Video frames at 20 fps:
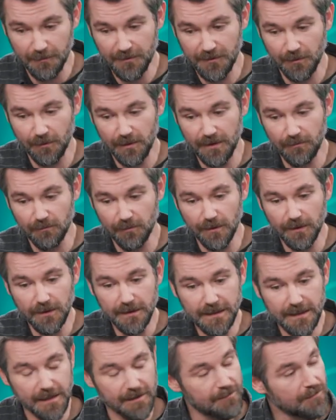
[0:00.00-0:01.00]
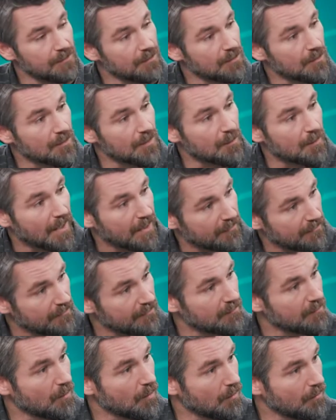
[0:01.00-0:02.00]
So really giving you the best
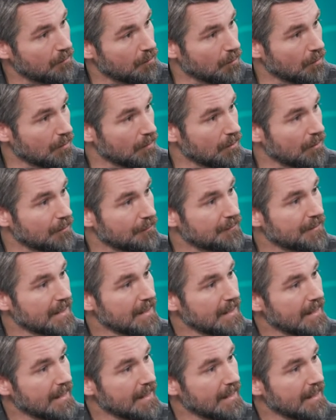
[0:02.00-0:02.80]
of both worlds